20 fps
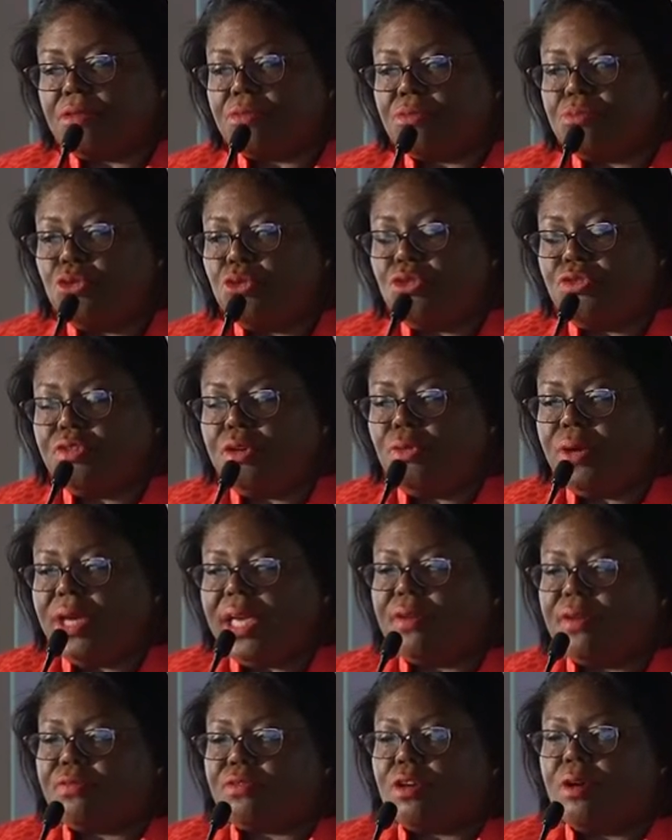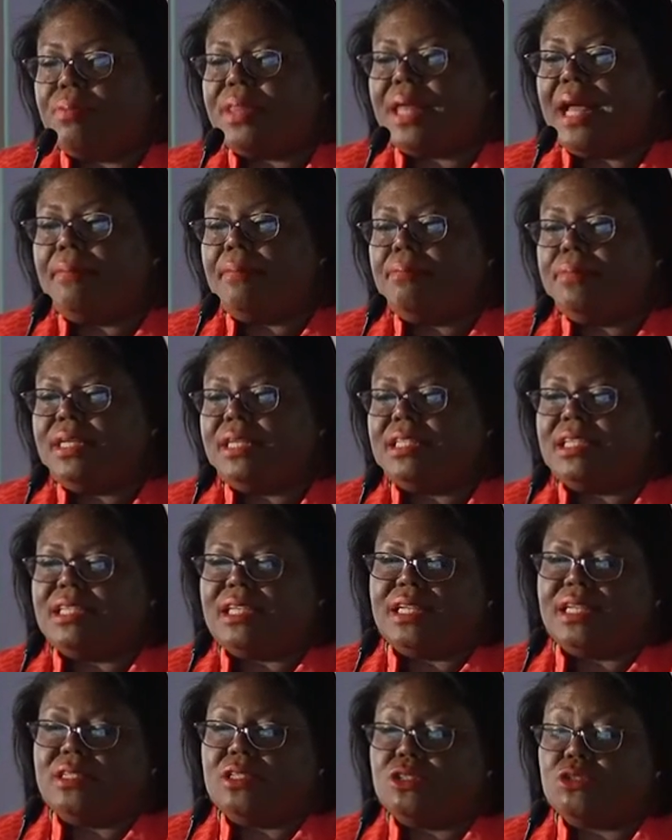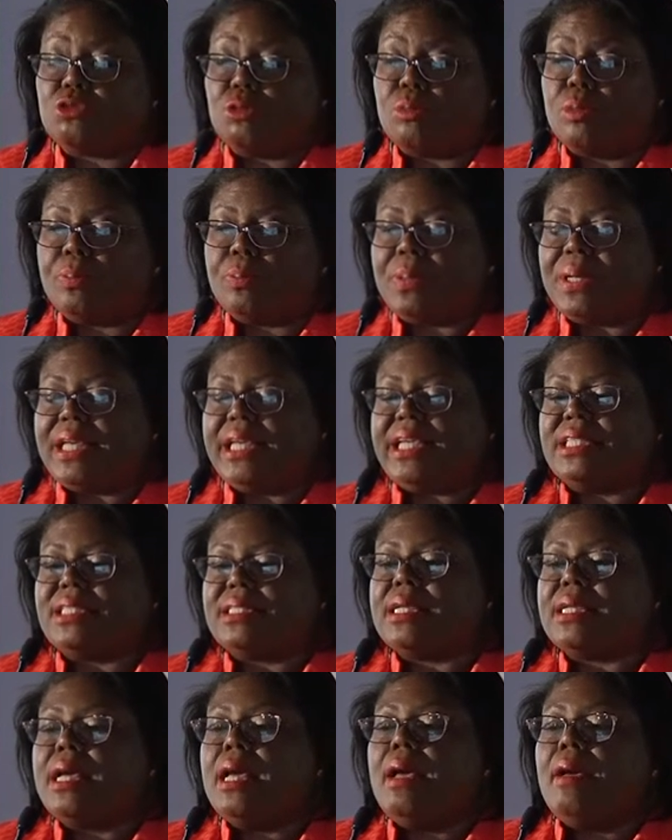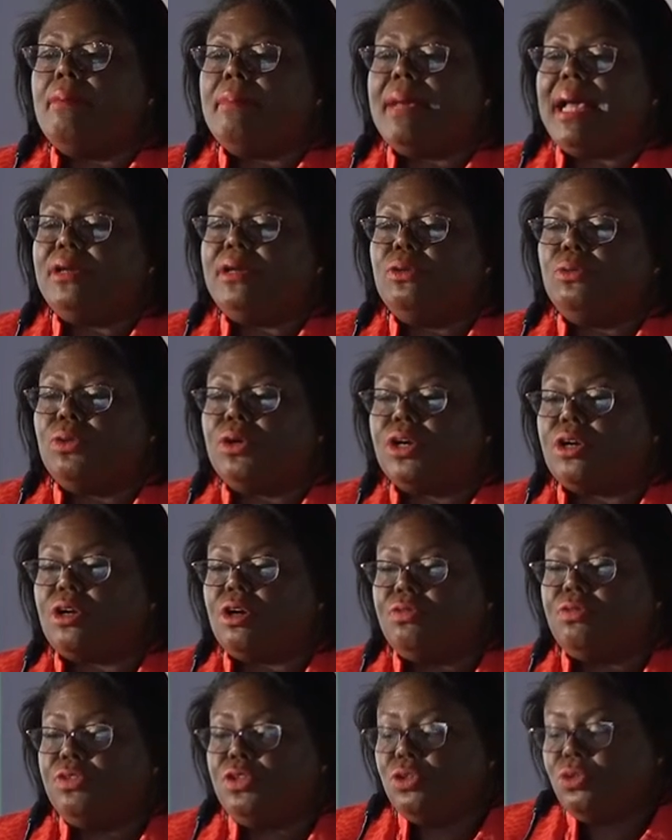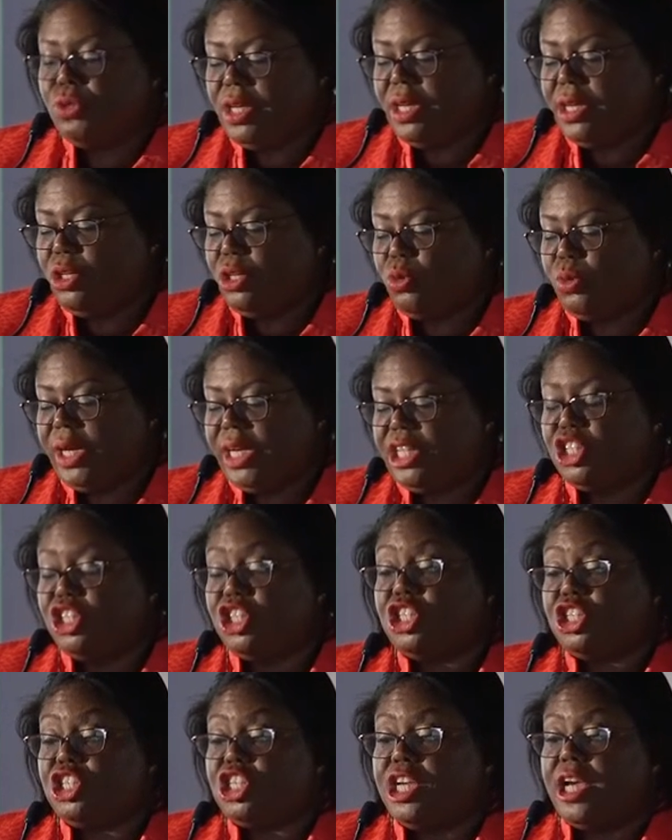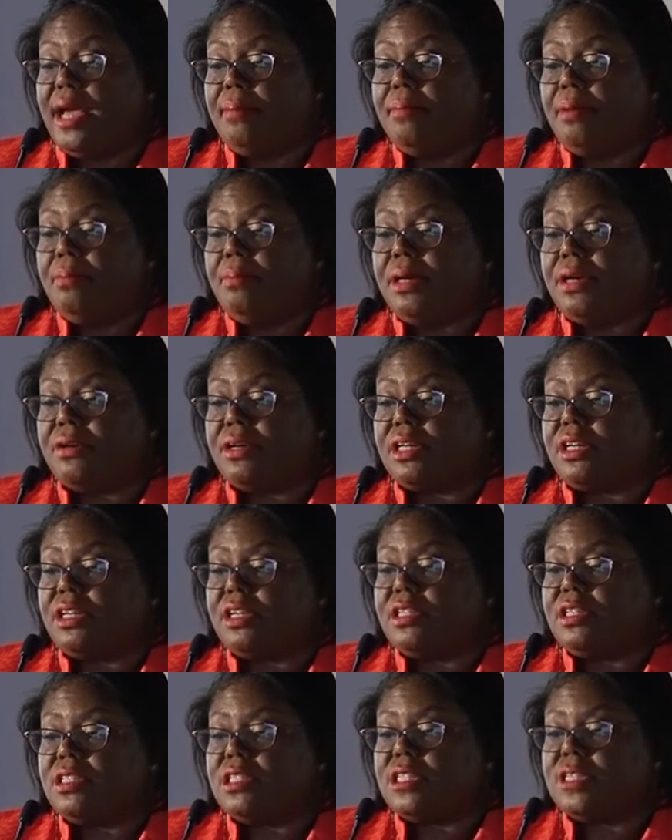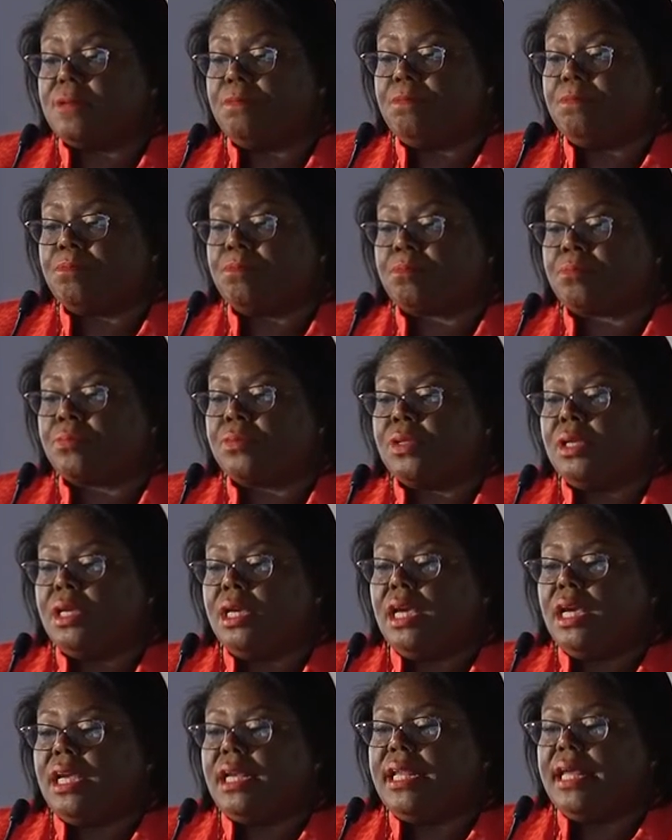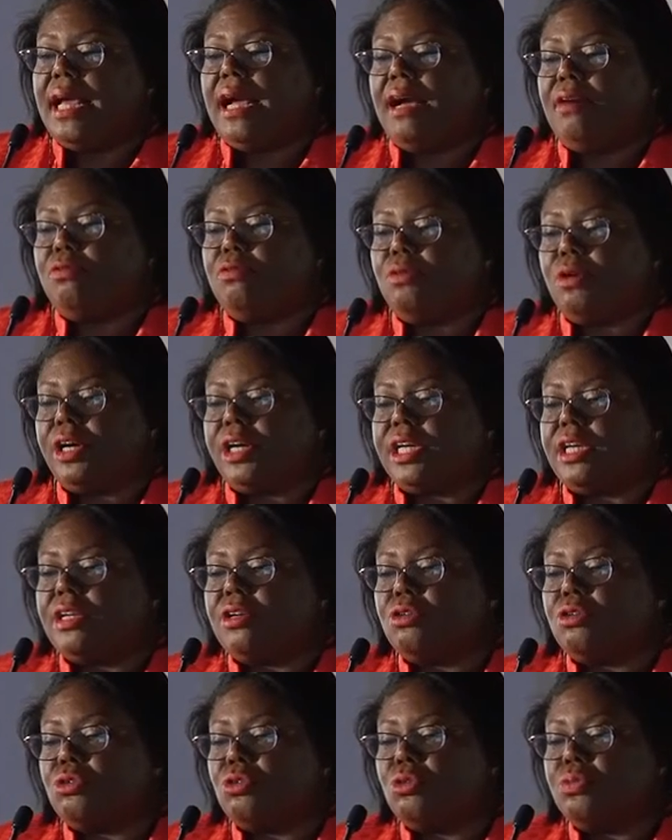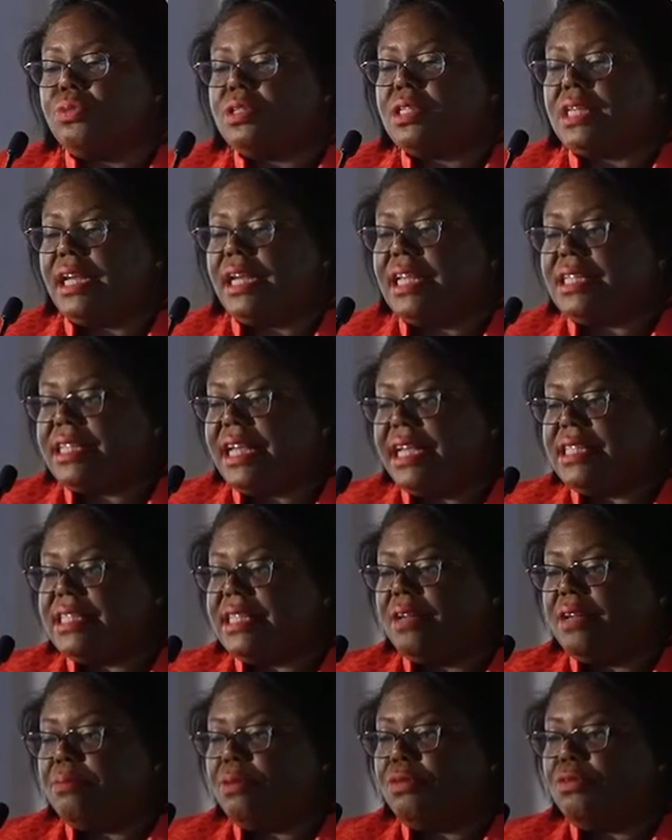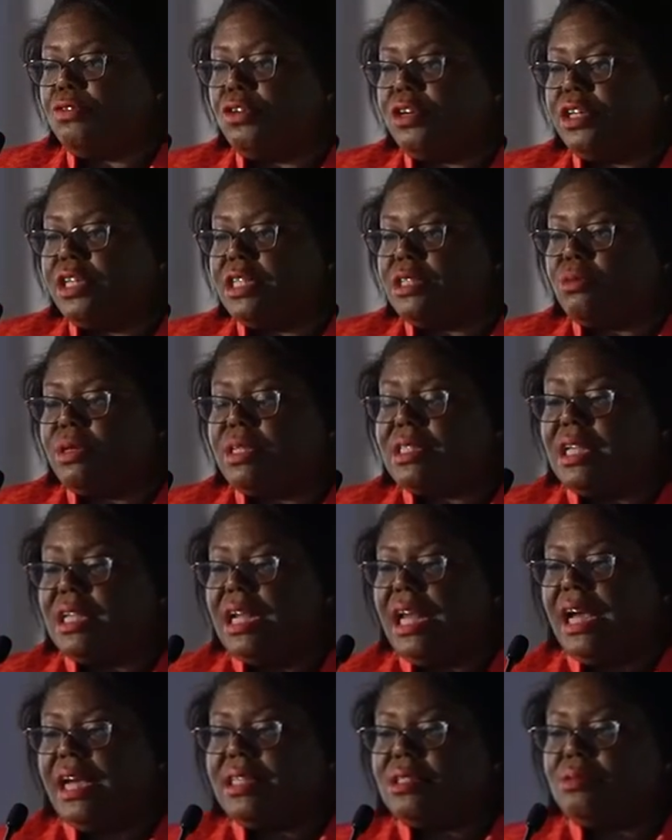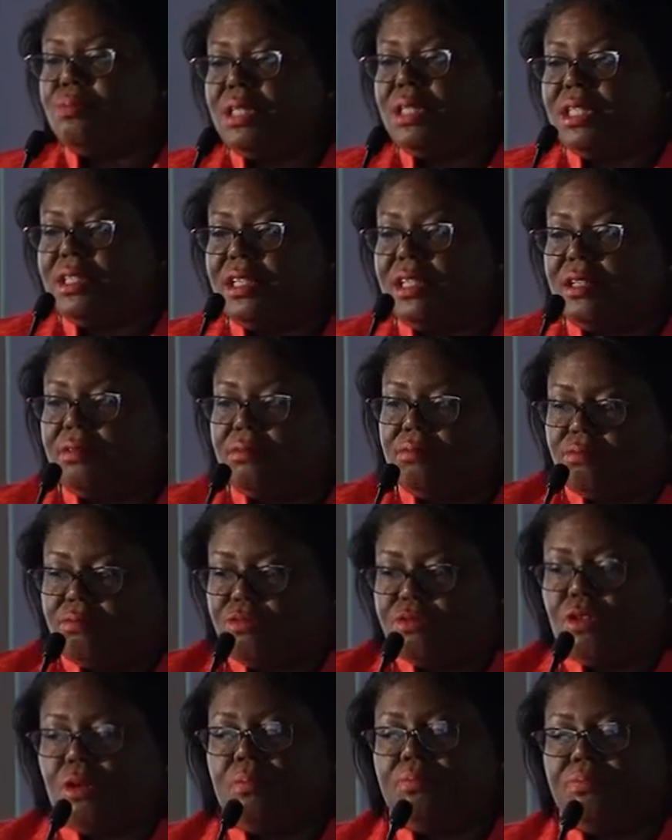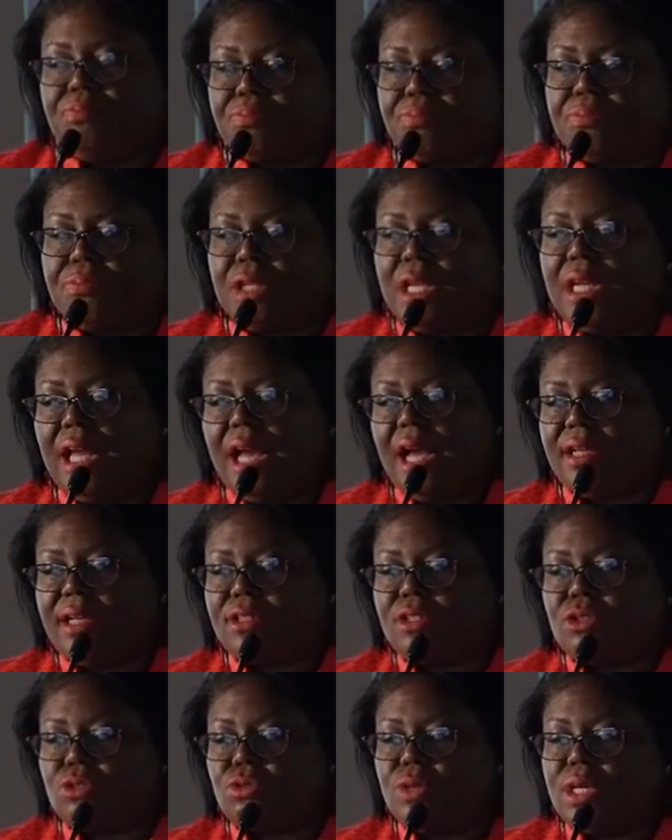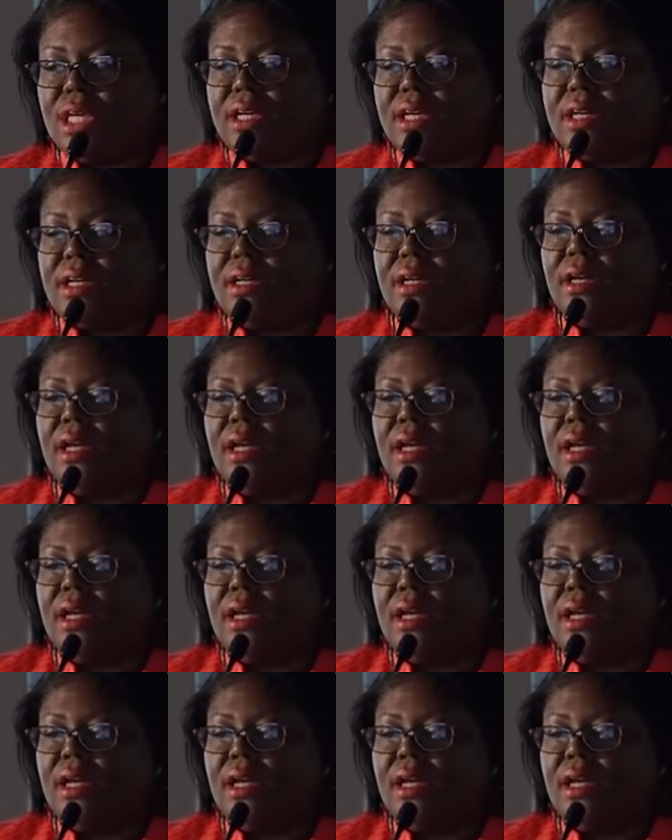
move away from that meeting, and it is replaced by the work of UNGGIM Americas. They have working groups, and as I said before, this was the last meeting from last week.